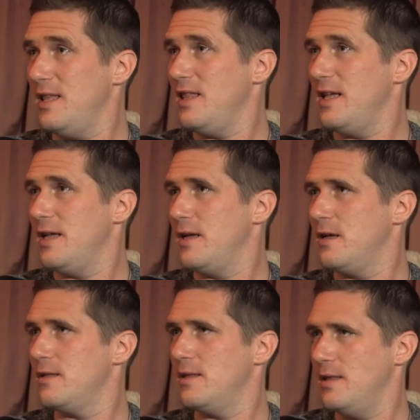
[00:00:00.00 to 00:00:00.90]
Lily.
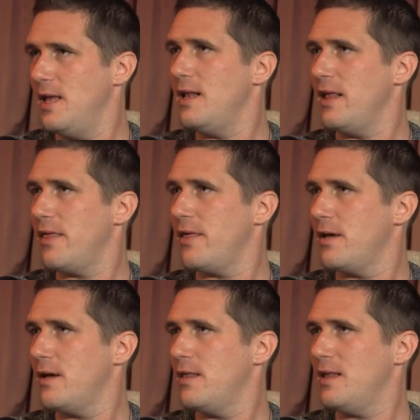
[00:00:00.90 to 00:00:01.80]
Yeah. Lilith.
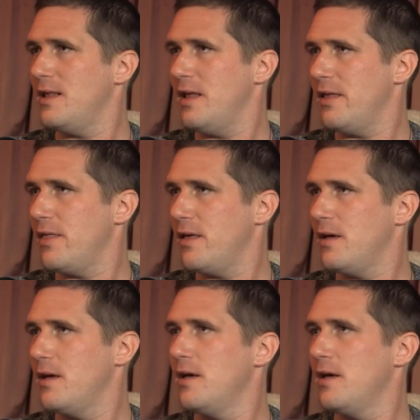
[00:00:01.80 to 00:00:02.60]
Lilith.